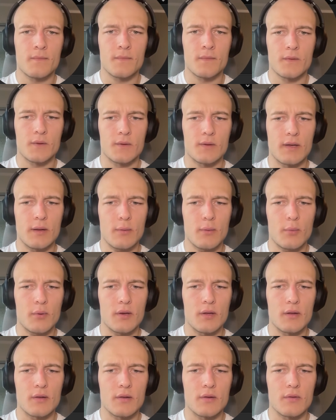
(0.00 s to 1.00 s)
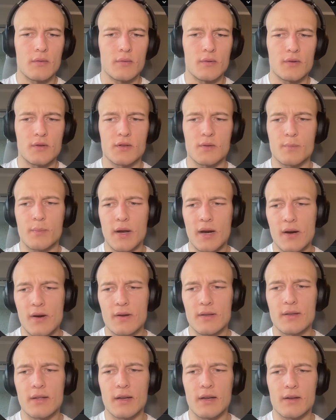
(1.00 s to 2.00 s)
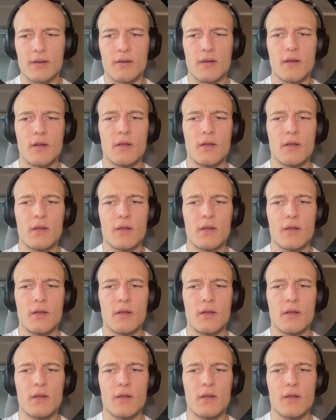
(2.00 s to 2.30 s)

So now what we need to do is just parent that